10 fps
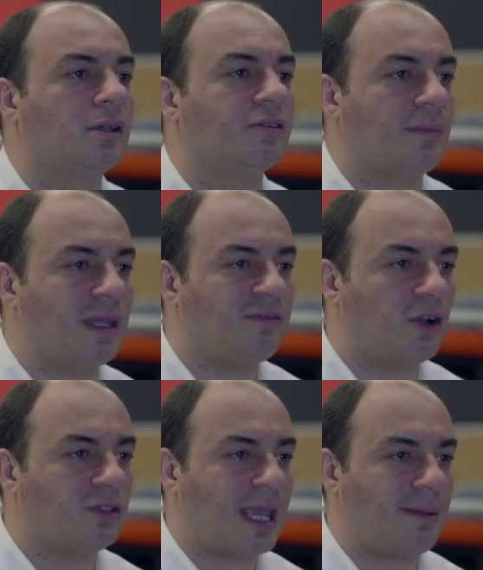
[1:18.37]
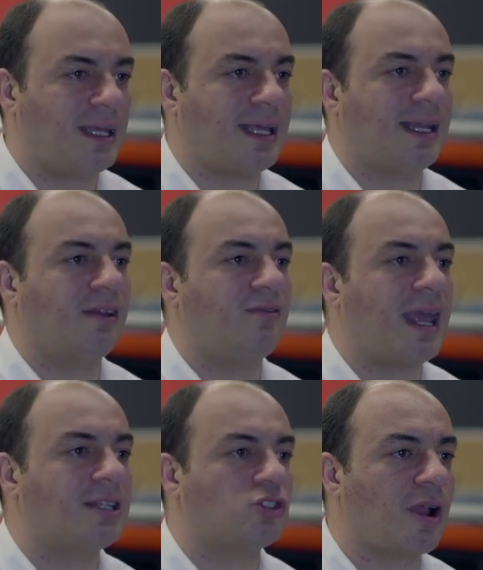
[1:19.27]
From infotainment and
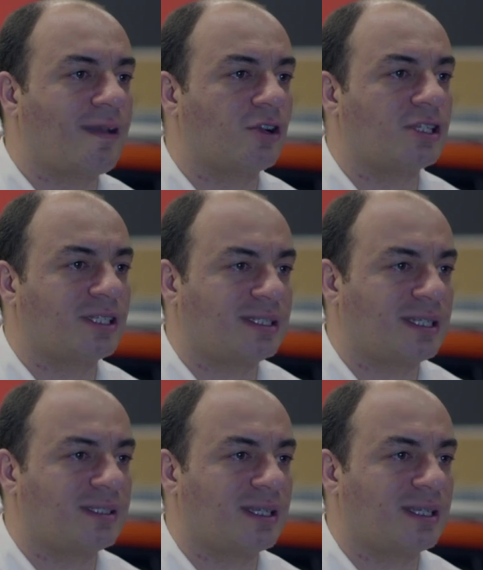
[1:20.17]
advanced driver assistance